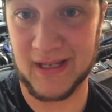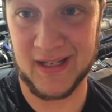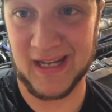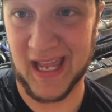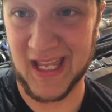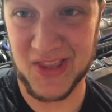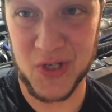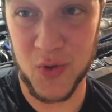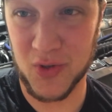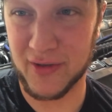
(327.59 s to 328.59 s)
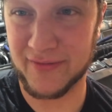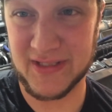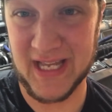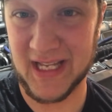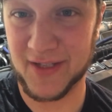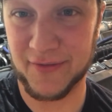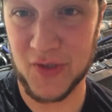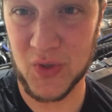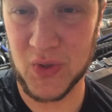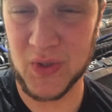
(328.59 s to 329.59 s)
an eighth quarter of a tank of
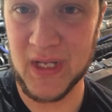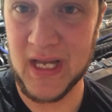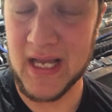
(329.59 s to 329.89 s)
fuel.